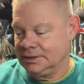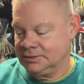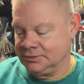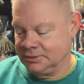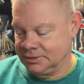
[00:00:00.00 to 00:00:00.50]

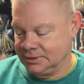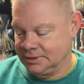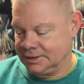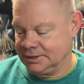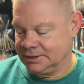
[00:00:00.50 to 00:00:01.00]

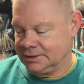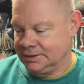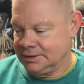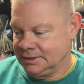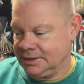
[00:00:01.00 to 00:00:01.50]
little
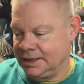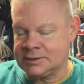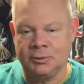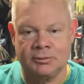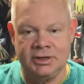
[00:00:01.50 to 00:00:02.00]

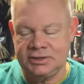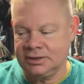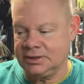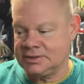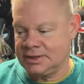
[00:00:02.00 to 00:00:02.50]
exploration,
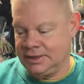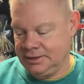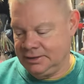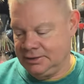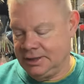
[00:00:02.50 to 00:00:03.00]
because
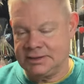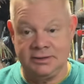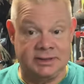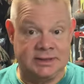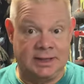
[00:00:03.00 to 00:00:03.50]
you guys
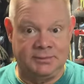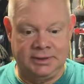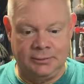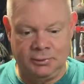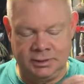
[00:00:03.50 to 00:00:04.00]
know I stopped at
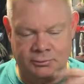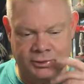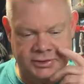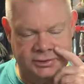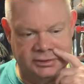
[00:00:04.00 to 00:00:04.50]
that one in
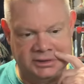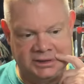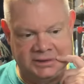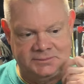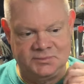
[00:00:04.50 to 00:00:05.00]

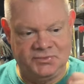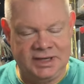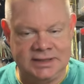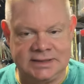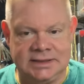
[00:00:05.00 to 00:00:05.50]
Bristol,
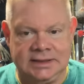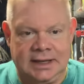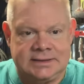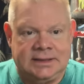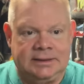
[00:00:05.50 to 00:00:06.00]
Tennessee
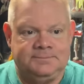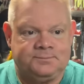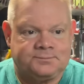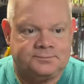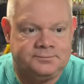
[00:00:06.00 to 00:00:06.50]
last time.
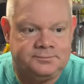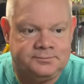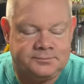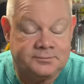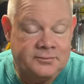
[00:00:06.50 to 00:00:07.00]

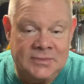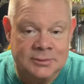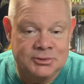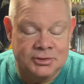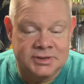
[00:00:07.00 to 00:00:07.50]

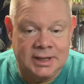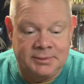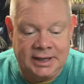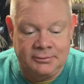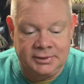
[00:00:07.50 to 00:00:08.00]
I'm sure I'll stop
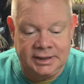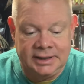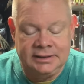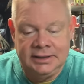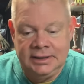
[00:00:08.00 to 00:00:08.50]
at that one
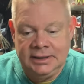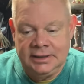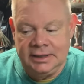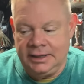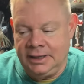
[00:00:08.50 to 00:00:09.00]
again.
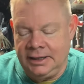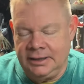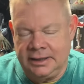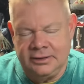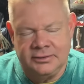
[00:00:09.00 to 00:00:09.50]

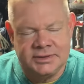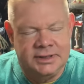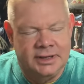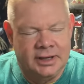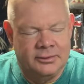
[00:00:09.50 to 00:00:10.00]
And I know there's
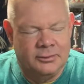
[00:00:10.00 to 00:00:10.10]
another